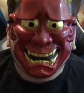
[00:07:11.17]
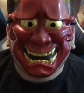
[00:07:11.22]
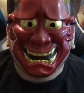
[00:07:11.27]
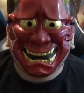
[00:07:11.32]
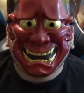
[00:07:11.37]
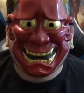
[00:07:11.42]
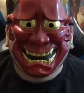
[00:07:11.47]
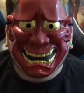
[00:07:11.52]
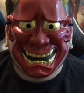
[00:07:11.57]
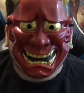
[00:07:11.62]

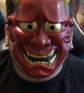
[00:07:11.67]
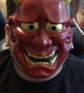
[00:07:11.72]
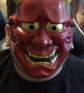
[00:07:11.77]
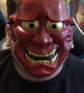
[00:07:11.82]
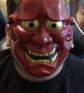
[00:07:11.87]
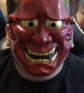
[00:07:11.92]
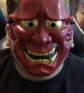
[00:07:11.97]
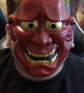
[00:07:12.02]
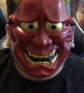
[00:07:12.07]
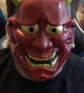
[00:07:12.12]
been wearing
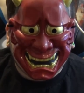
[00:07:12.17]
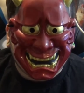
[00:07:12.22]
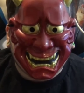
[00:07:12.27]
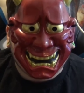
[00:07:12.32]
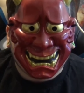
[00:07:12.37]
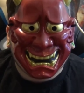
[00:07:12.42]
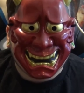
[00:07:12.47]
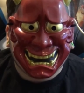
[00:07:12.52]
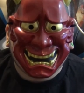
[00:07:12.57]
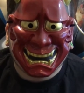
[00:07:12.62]
a
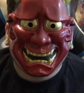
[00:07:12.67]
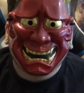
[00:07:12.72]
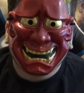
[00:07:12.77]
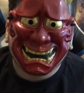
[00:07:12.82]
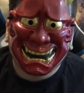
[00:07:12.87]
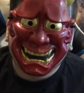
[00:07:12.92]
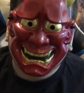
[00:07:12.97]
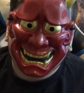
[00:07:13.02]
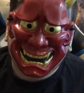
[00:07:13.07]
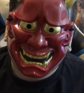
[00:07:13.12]
human mask
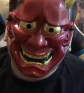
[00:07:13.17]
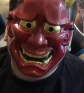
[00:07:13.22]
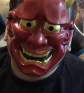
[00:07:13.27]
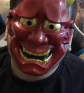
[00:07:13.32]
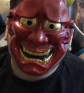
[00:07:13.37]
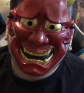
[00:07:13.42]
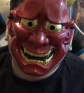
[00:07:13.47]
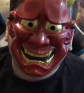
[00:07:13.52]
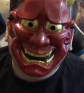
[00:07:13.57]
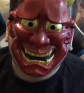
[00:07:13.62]
this
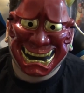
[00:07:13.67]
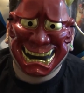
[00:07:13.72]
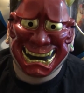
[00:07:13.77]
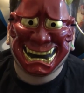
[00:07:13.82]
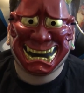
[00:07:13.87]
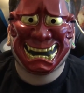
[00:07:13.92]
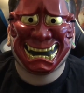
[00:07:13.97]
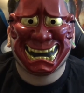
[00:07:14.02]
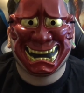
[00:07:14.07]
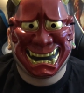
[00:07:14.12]
entire time,
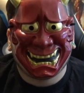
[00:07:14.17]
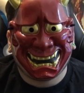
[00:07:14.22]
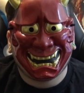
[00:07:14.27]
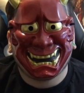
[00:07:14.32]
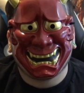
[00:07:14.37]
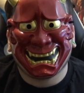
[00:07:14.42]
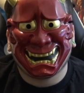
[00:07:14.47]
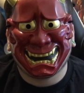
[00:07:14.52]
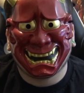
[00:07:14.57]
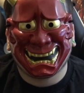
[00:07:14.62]
and
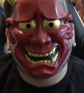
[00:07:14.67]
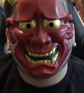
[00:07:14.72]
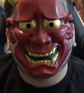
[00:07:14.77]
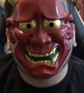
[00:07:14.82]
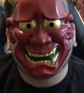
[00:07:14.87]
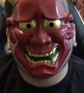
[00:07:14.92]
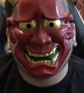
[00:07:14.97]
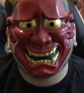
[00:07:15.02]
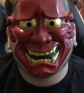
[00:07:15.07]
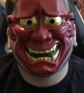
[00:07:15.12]
this is
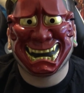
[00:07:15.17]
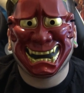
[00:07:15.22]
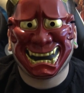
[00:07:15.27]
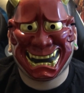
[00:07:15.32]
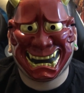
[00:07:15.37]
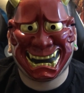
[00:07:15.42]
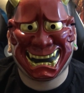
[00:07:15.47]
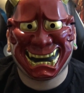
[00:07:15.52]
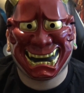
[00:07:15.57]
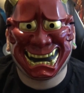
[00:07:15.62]
actually
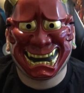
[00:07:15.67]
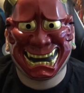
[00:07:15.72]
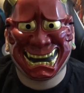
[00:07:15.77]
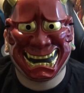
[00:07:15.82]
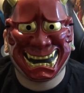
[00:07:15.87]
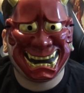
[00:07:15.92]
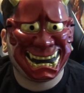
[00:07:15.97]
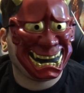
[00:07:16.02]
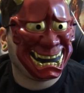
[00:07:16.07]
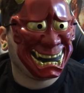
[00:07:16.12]
who I am.
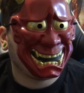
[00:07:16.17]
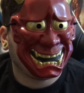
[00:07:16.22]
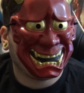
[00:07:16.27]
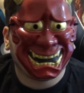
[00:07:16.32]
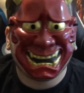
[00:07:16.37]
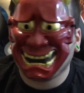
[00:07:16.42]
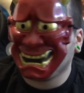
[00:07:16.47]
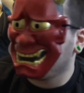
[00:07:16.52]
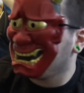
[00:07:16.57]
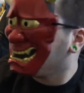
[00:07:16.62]
So,
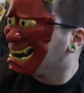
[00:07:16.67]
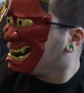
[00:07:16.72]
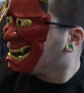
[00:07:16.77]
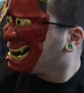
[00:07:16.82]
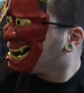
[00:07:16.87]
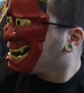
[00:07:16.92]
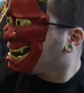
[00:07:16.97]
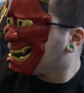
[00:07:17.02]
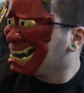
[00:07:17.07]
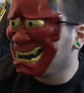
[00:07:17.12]
like
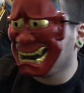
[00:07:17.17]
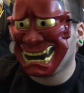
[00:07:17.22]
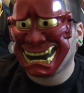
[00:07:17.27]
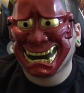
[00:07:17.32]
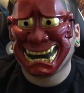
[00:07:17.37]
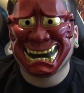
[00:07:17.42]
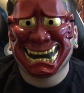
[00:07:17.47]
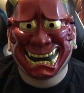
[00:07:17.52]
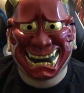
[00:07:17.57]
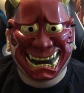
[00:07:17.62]
and
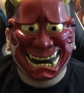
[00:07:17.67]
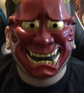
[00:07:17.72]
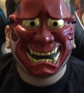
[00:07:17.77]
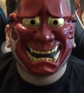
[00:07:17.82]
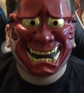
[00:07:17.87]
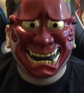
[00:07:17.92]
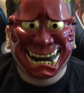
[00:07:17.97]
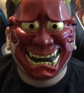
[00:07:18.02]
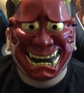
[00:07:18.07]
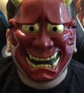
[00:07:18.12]
subscribe for more
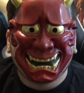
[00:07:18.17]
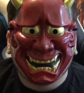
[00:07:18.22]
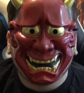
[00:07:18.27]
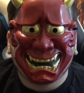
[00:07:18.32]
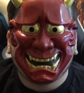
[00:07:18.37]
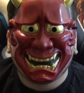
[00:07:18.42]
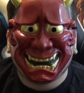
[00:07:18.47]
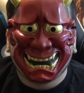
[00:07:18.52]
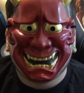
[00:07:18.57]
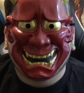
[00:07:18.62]
face
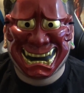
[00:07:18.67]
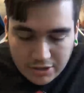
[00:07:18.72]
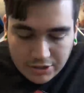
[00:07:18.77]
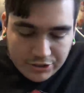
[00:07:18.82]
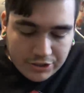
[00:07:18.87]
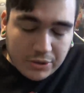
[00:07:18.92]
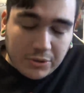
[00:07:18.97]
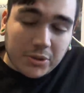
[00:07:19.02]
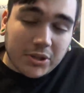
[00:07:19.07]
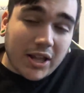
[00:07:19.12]
reveals.
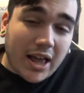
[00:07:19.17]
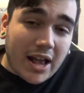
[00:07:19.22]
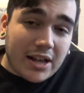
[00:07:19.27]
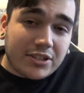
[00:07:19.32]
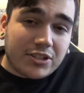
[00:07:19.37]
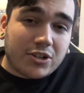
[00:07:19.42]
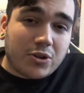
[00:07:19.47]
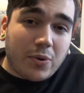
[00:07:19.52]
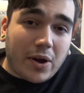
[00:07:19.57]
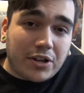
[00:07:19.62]
So,
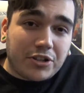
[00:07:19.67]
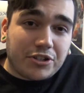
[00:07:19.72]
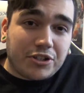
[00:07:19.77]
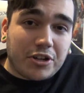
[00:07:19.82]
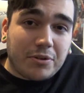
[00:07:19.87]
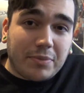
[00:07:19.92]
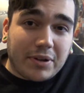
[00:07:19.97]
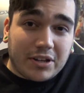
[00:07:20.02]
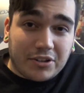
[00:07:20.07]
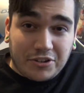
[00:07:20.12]
last question,
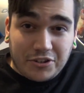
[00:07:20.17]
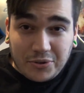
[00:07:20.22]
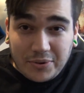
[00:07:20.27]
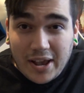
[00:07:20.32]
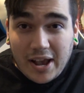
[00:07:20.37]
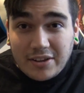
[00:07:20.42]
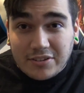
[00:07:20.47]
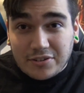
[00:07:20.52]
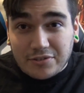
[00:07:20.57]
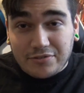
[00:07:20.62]
because you
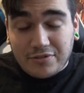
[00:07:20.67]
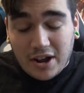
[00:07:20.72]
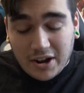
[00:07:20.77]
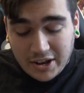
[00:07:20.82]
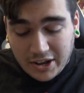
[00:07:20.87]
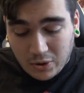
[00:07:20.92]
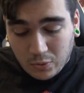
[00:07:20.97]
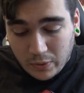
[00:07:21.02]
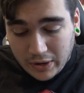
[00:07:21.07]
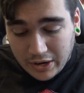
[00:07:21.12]
guys are
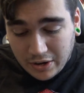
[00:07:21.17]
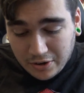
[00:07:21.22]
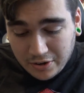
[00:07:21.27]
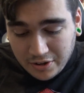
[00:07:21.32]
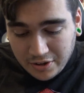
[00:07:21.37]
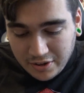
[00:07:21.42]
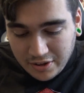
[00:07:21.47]
fucking weird.